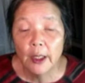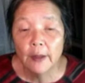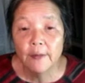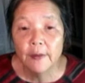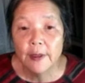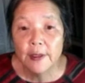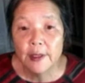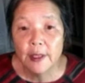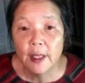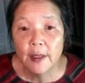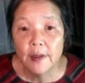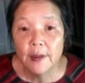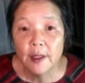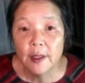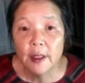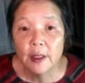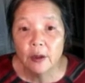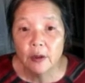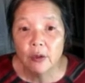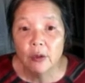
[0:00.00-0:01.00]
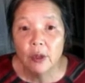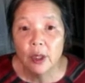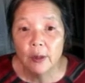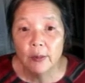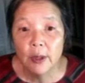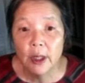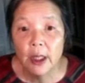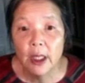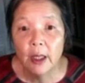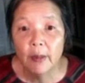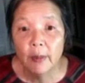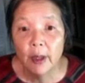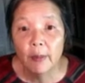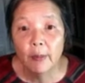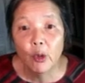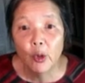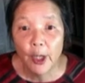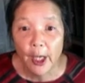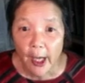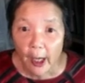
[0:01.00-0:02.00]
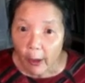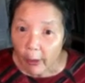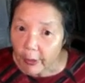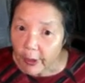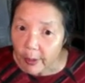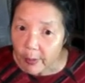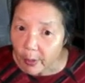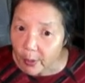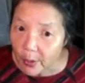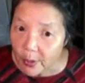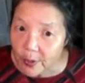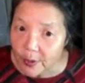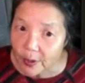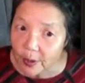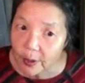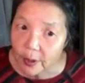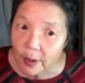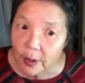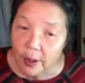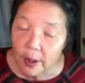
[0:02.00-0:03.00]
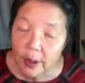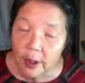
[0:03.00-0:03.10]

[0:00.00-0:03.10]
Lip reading: a lot of this testing, you can become a more healthy person.